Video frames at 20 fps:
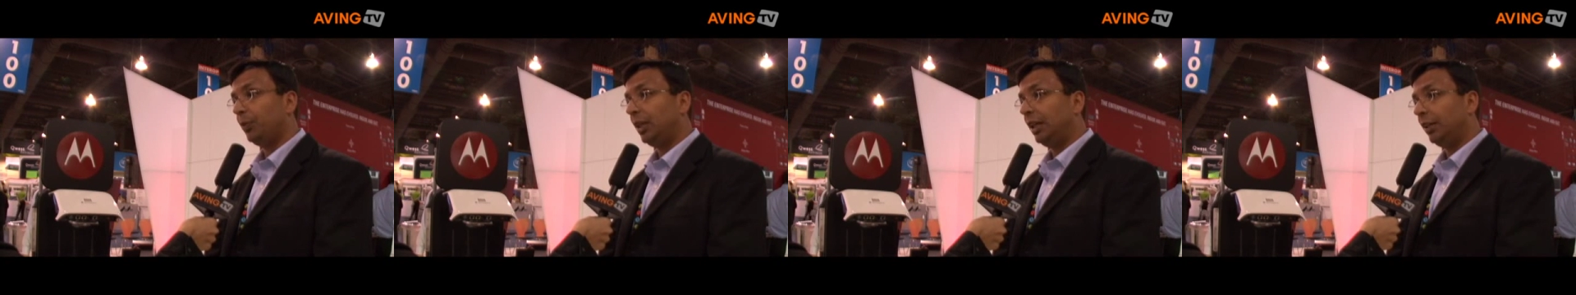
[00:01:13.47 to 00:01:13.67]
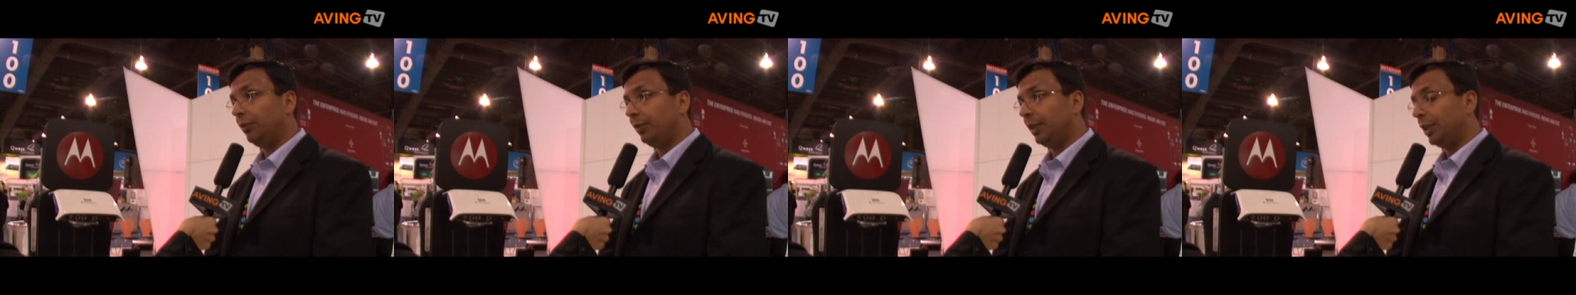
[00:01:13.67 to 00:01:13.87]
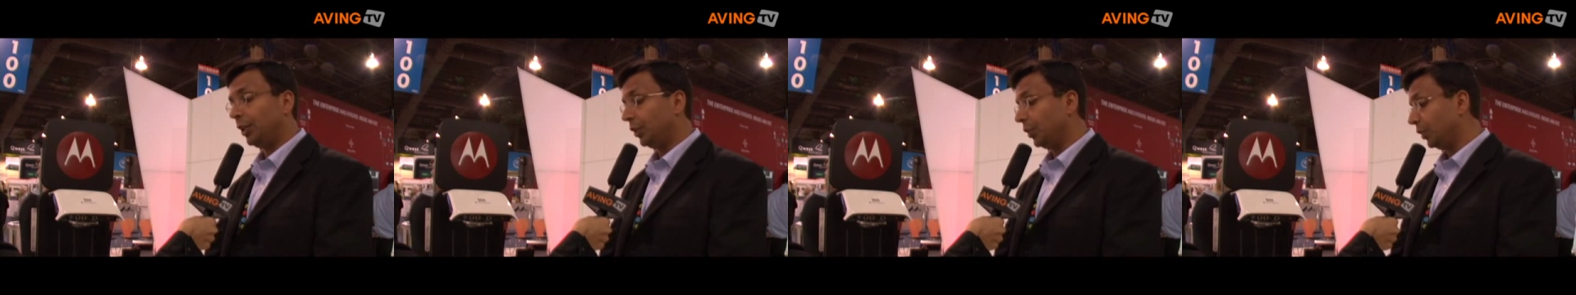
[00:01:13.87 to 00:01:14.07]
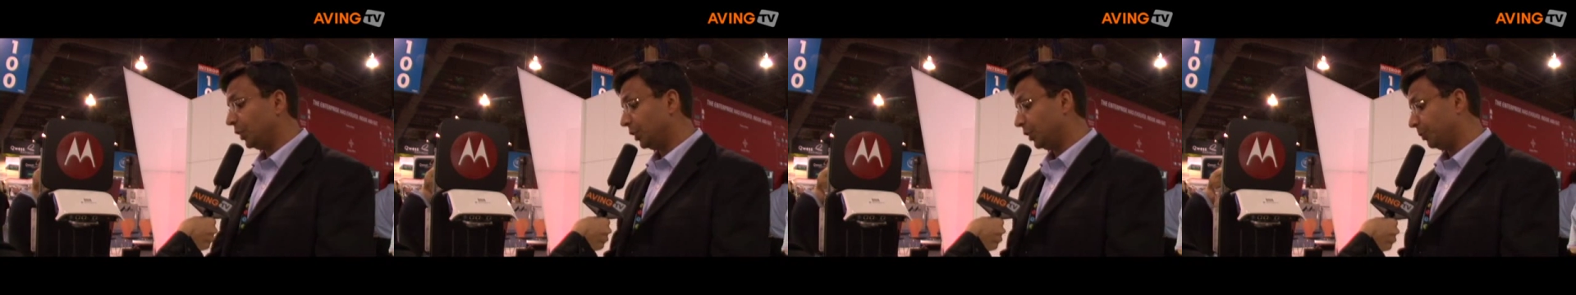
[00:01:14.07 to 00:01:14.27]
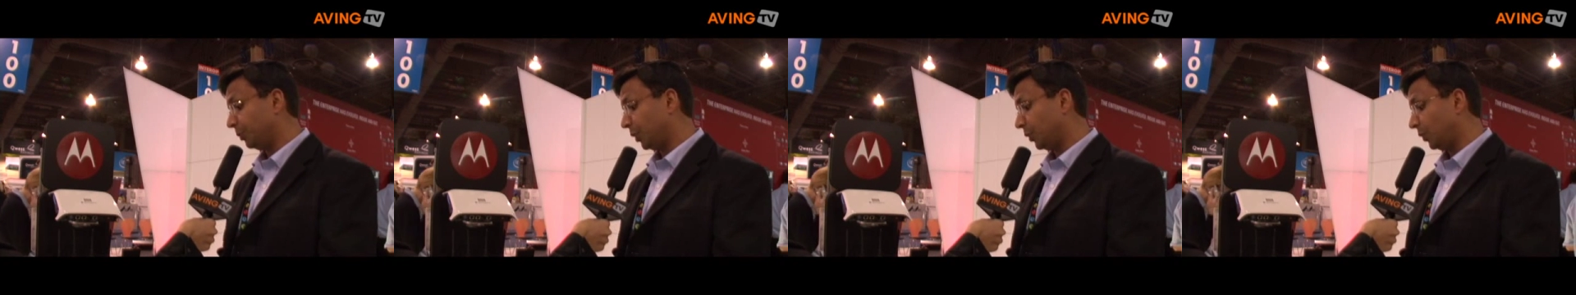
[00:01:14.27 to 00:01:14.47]
EV-DO, video
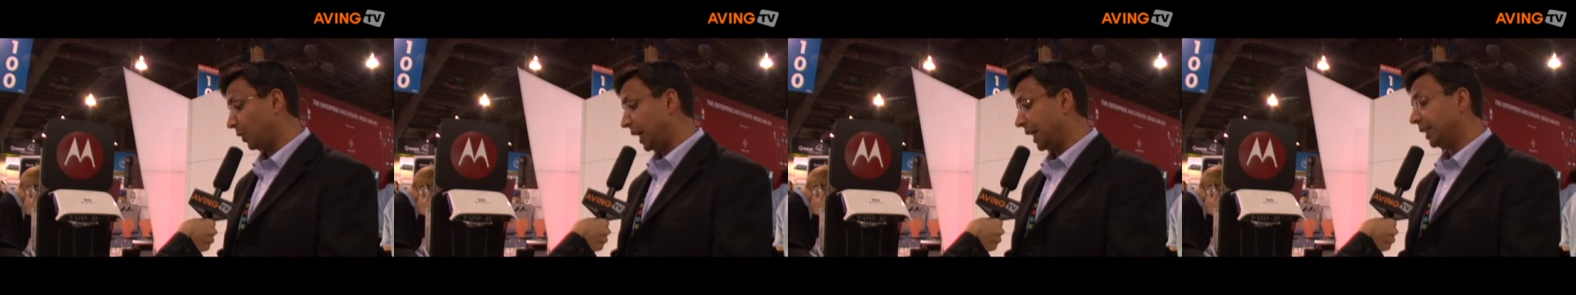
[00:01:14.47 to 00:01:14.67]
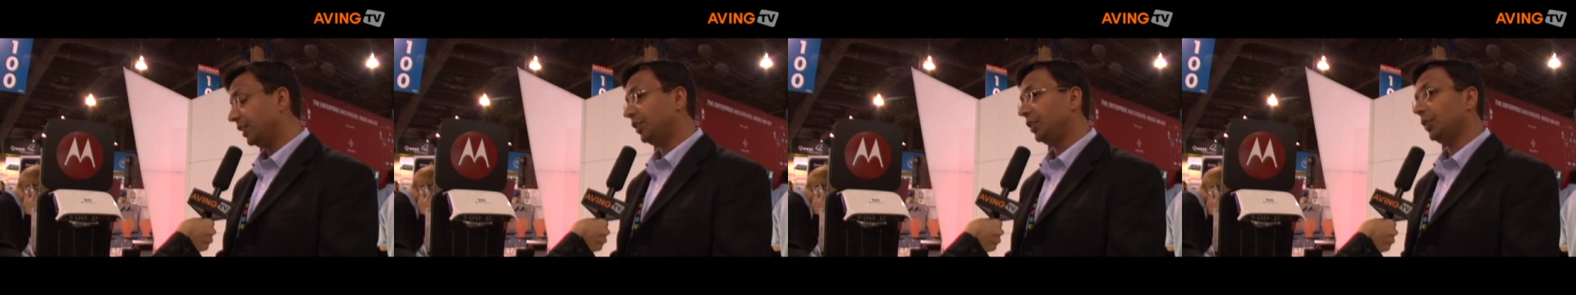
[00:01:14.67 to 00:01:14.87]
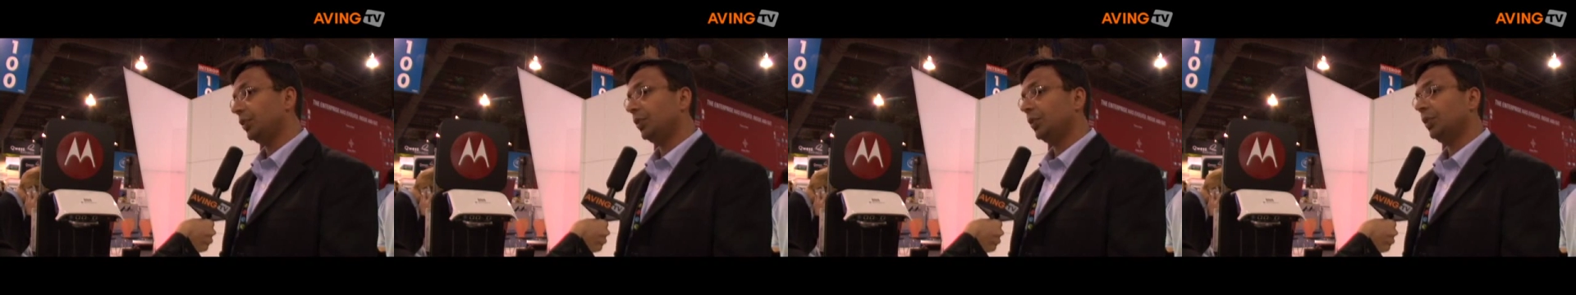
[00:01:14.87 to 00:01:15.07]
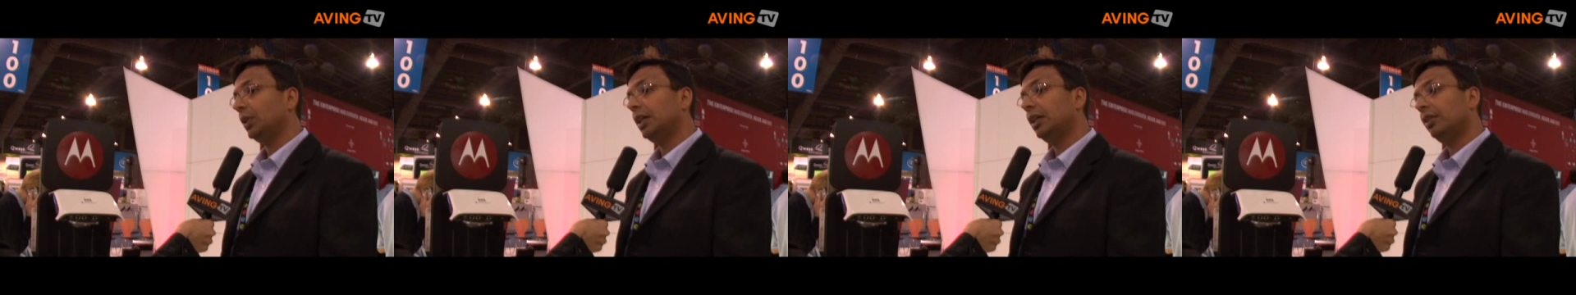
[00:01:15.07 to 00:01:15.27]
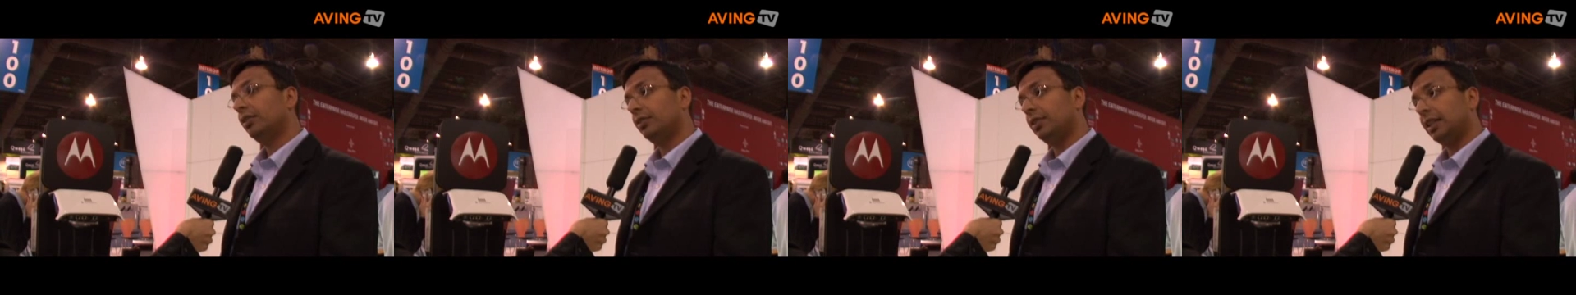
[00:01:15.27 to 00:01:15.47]
to provide you
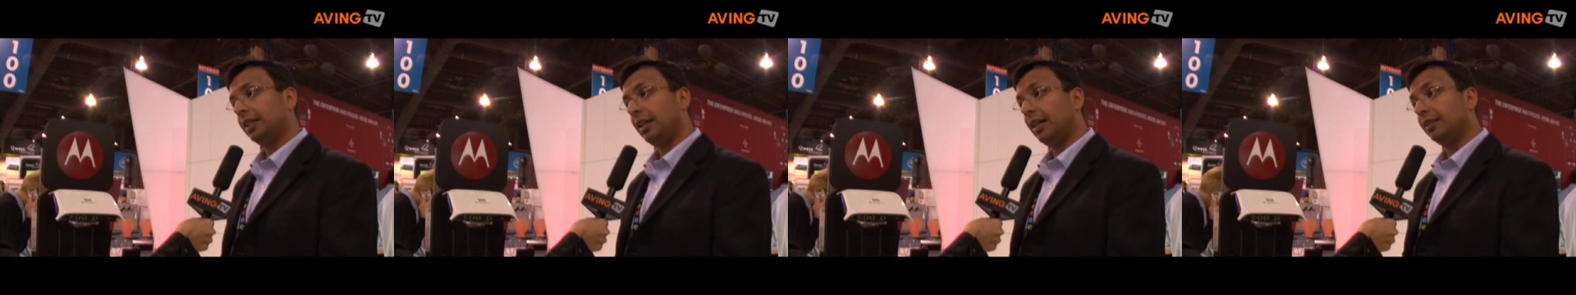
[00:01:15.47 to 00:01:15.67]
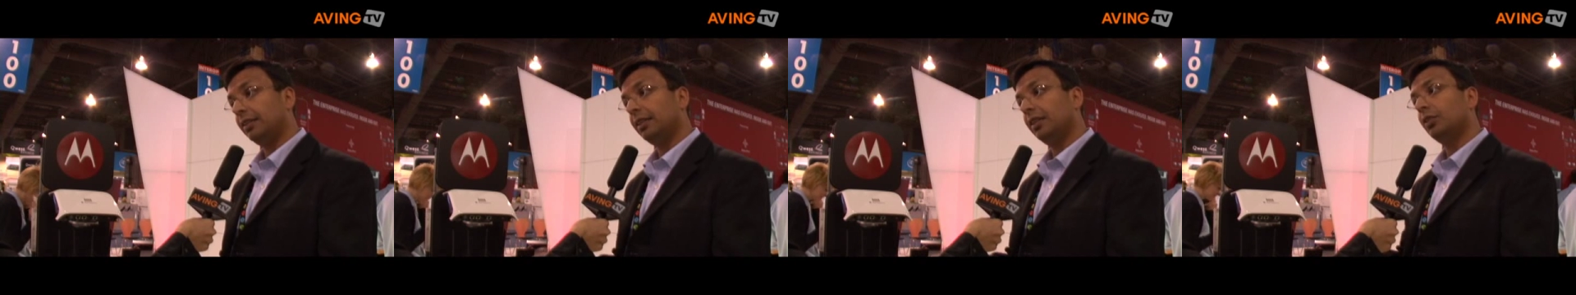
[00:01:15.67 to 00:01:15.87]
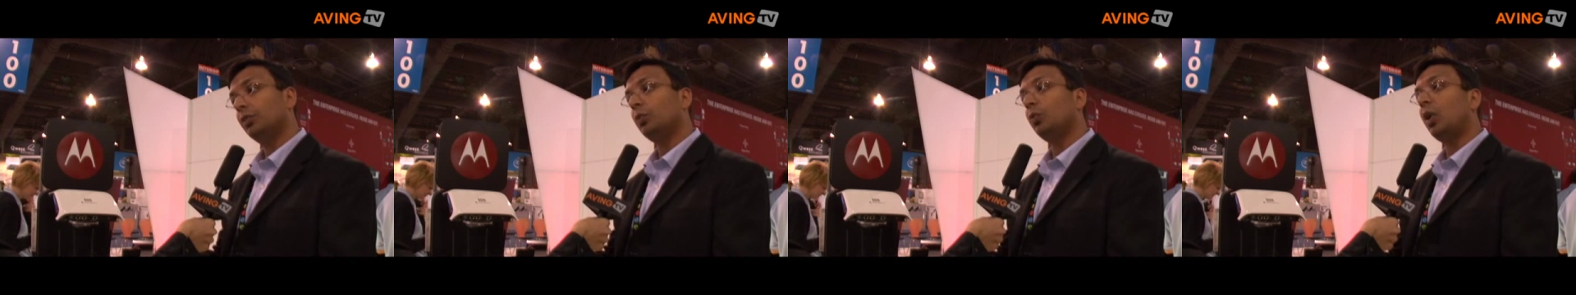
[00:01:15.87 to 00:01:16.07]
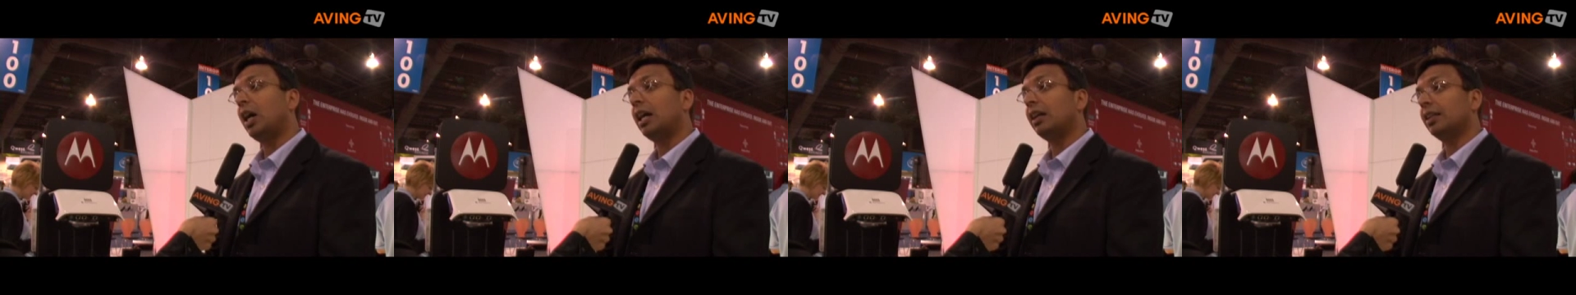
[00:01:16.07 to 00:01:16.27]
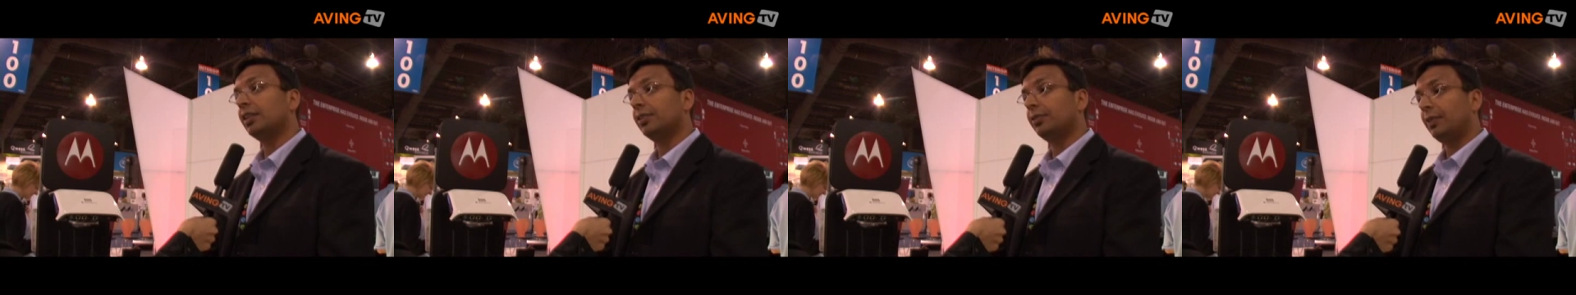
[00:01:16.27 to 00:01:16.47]
redundant
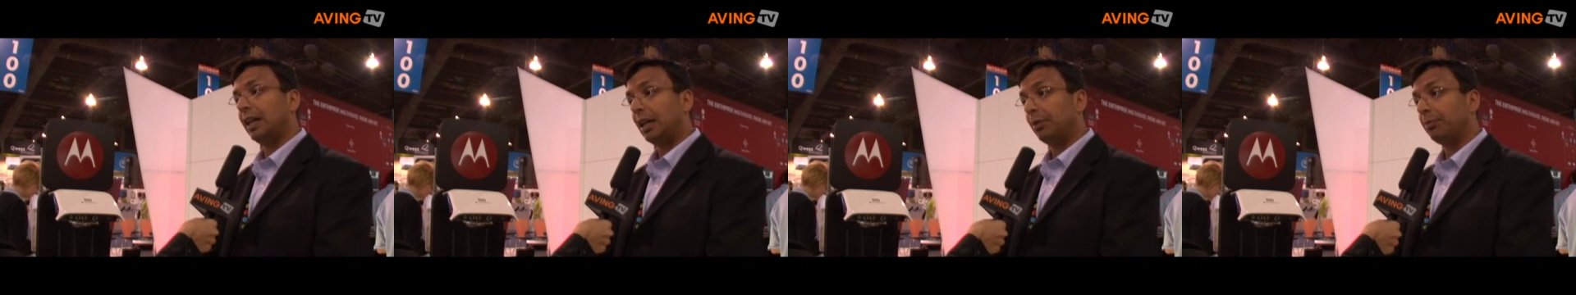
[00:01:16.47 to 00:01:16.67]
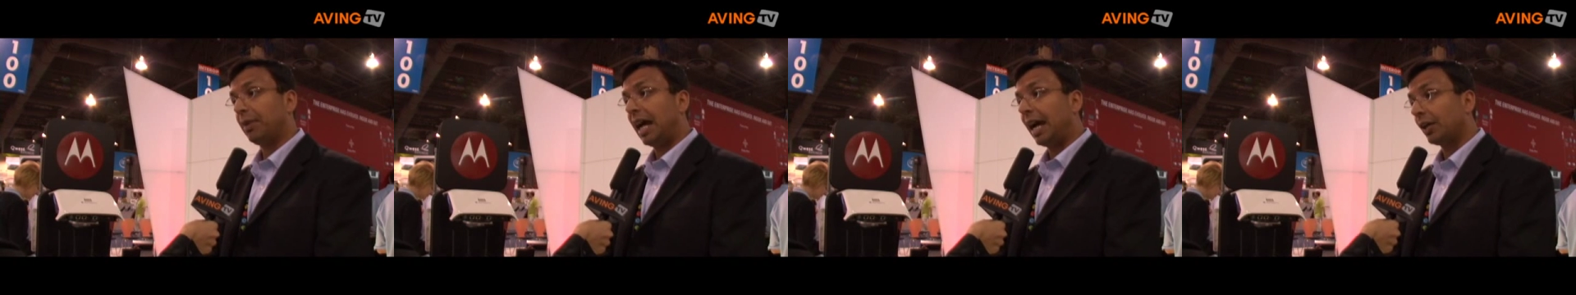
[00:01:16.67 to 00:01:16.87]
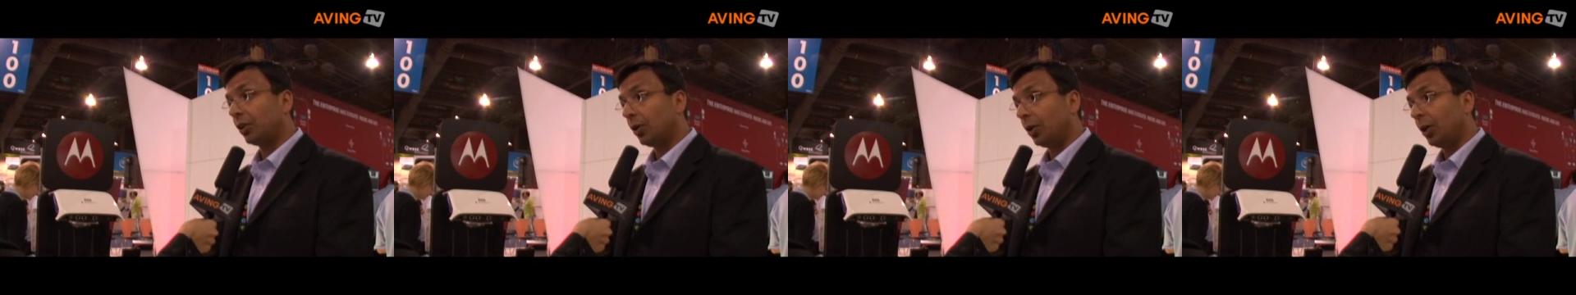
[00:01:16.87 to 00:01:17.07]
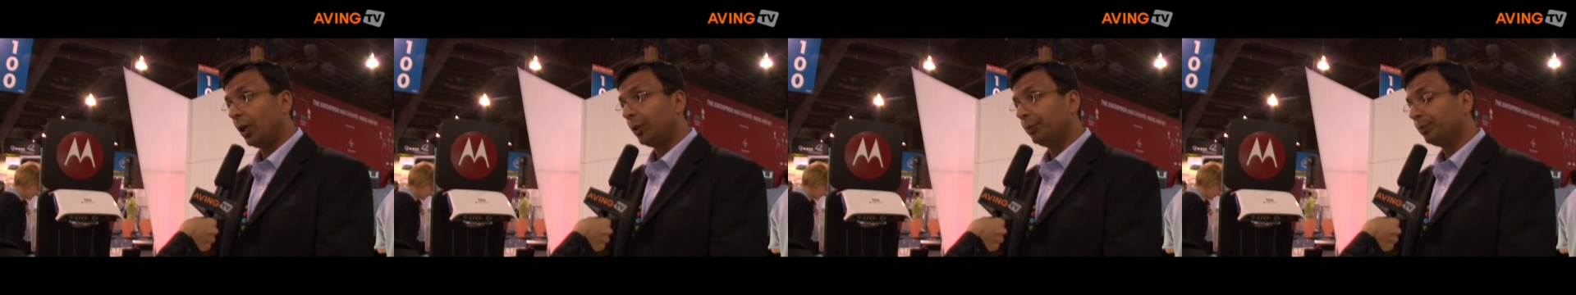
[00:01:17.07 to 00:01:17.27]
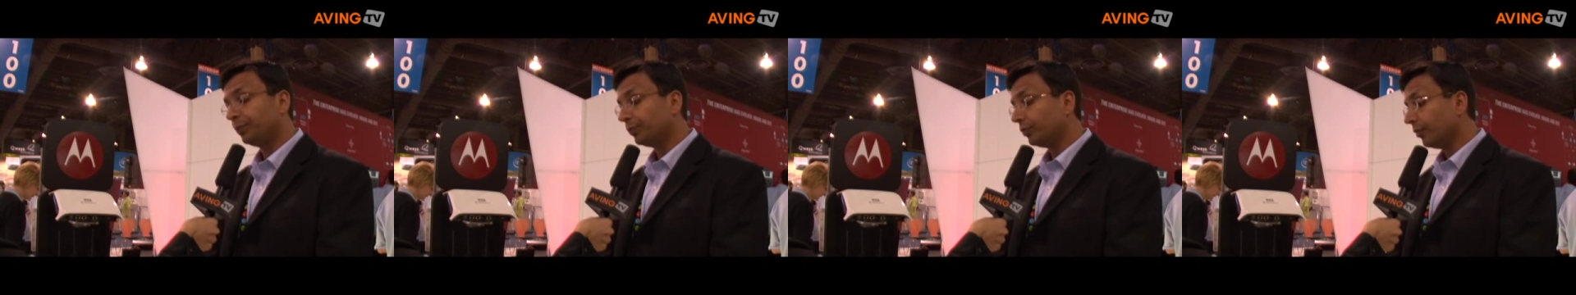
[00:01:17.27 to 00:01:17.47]
wireless WAN
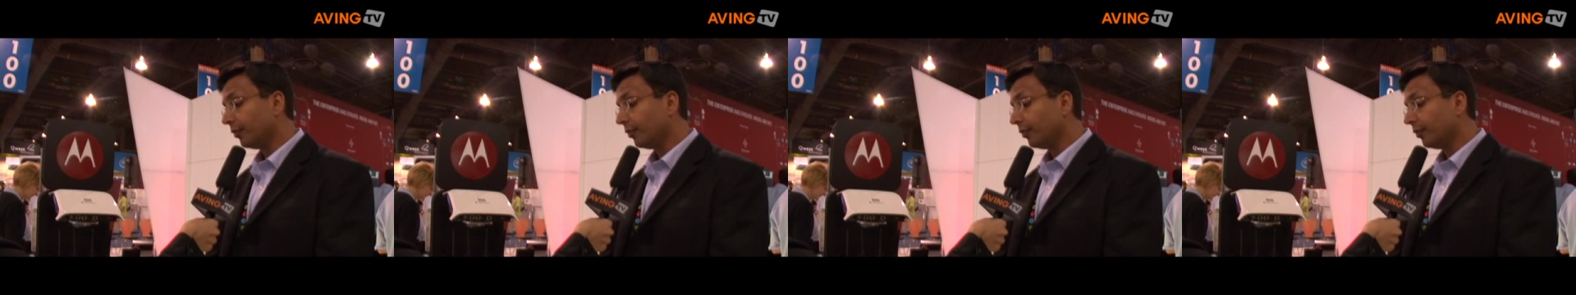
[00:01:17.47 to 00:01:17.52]
backhaul.